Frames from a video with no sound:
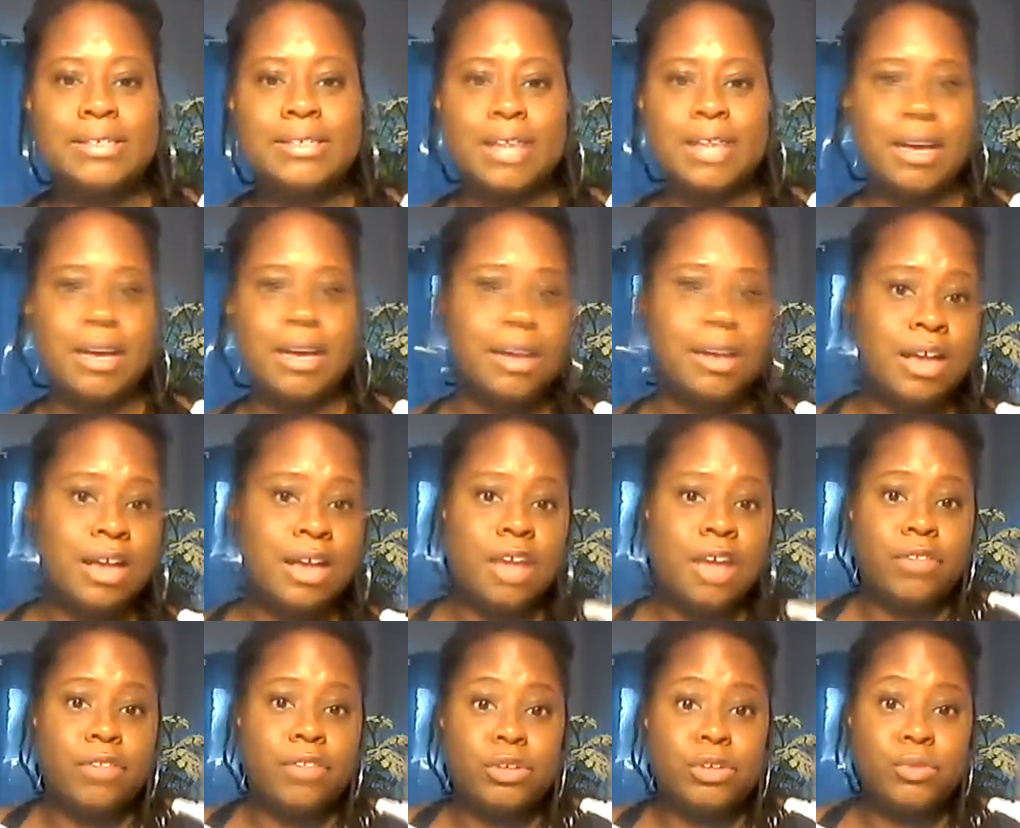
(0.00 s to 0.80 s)
and
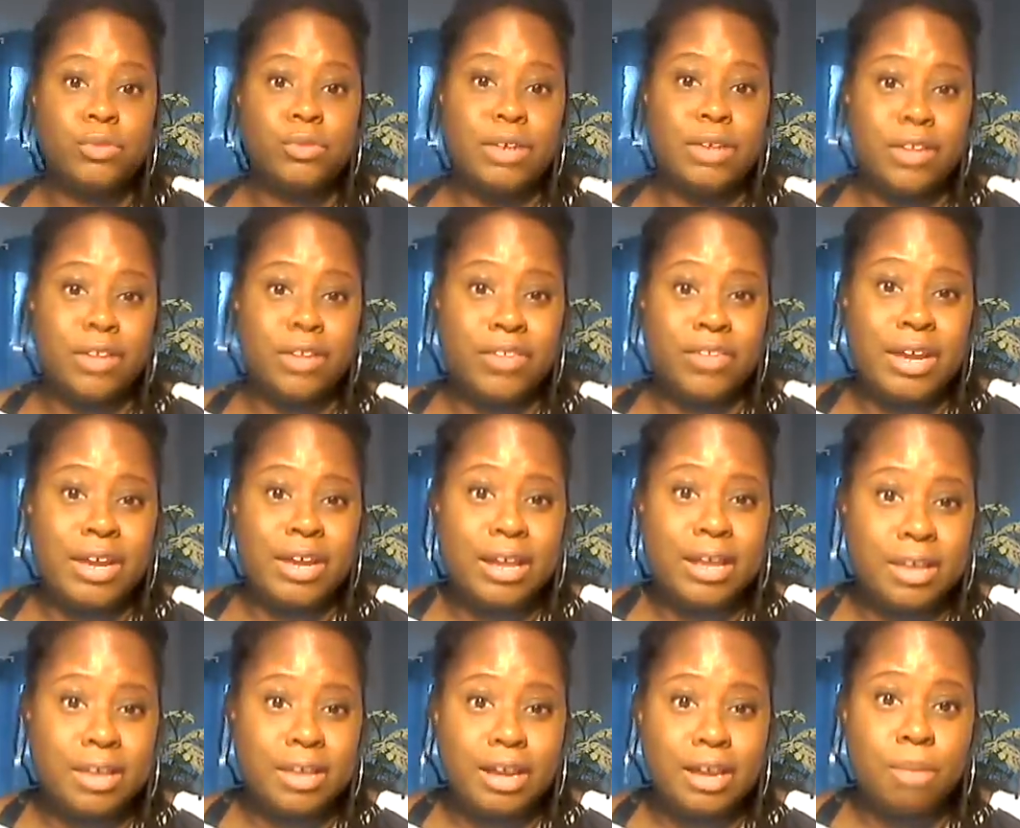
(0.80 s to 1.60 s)
there's really nothing
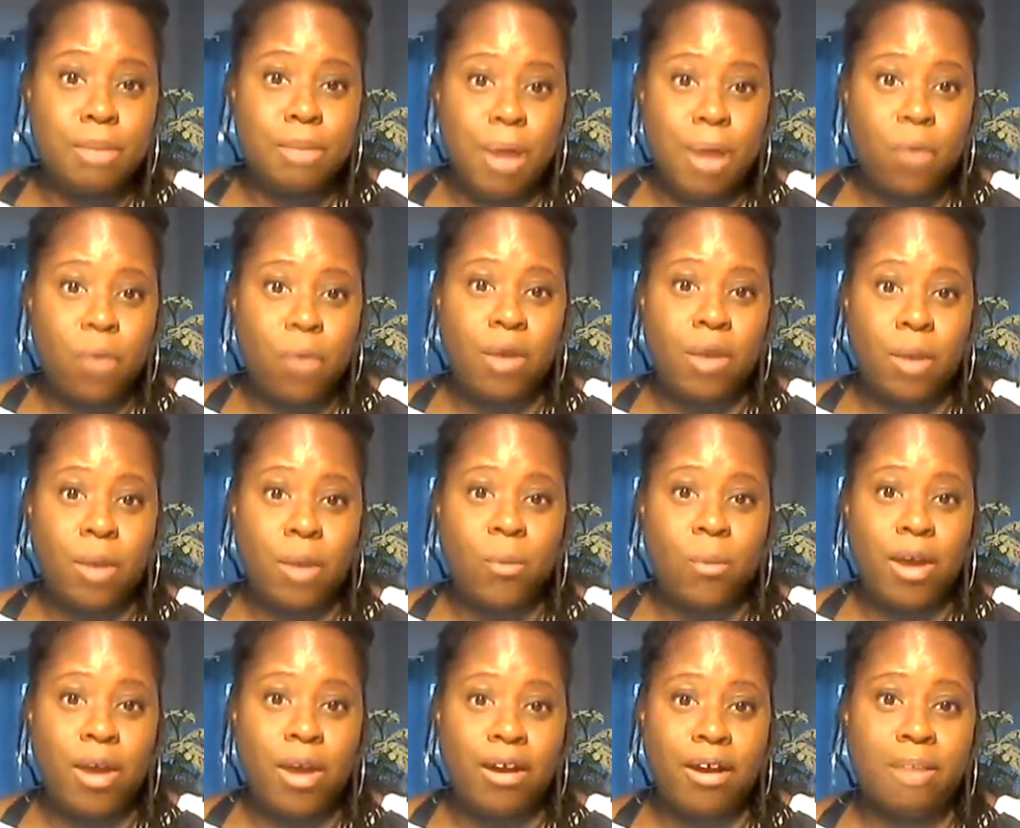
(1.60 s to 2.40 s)
elegant about what I'm
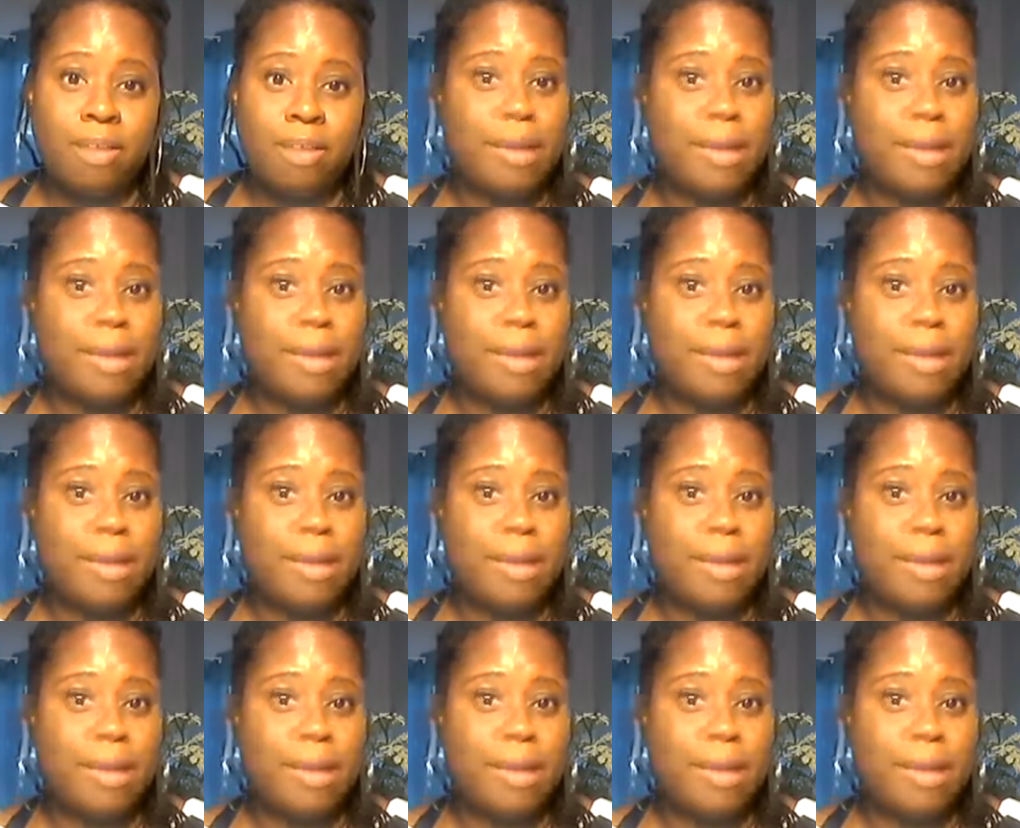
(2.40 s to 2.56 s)
wearing.